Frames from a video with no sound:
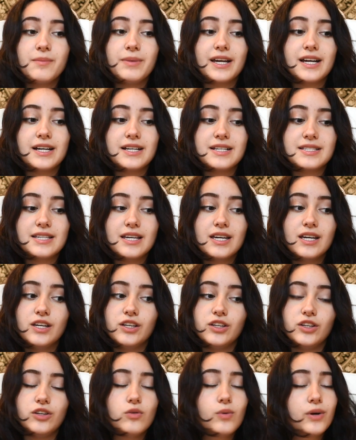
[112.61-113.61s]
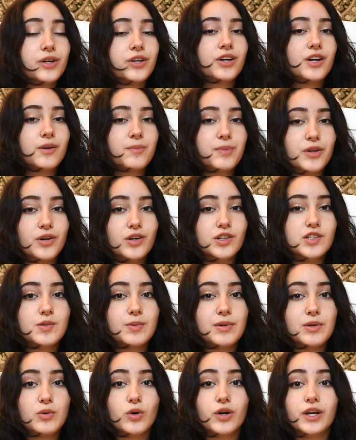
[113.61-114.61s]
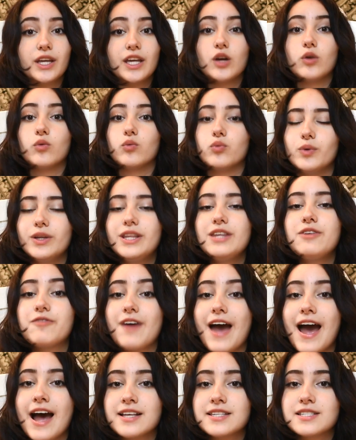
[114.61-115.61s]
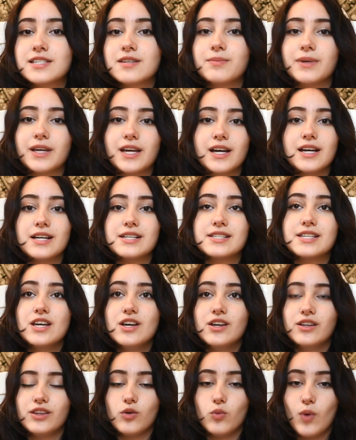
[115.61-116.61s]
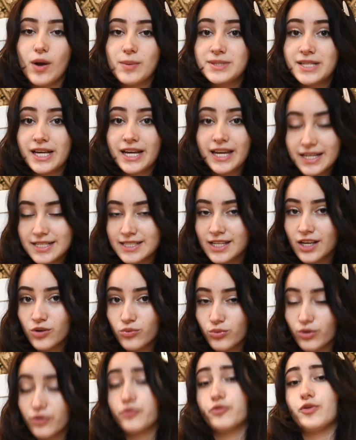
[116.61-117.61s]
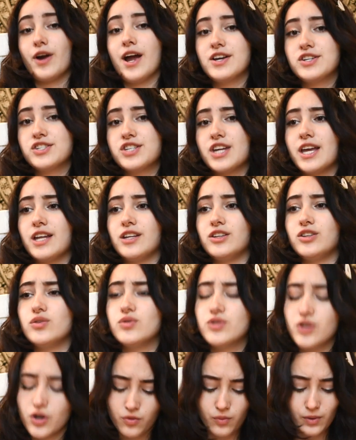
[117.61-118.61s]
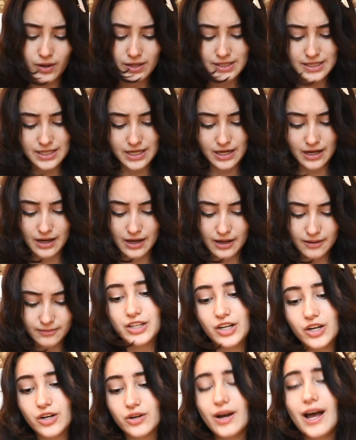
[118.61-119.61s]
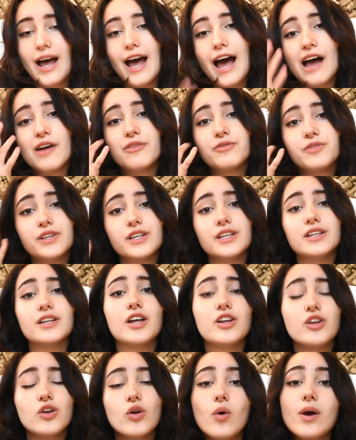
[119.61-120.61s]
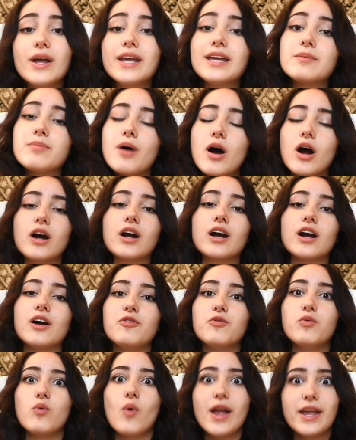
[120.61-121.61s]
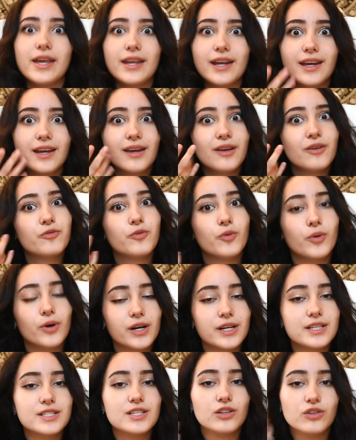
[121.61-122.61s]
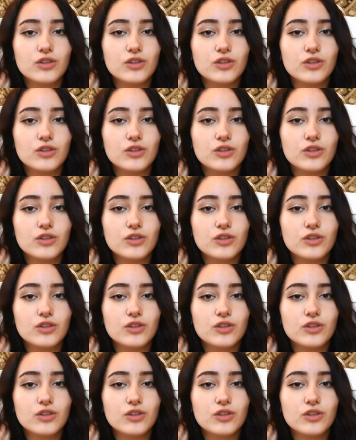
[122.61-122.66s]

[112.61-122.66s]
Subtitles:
because you want your computer to be working really fast, because the website is going to refresh and you don't want to, you know, have the annoying part of waiting for it to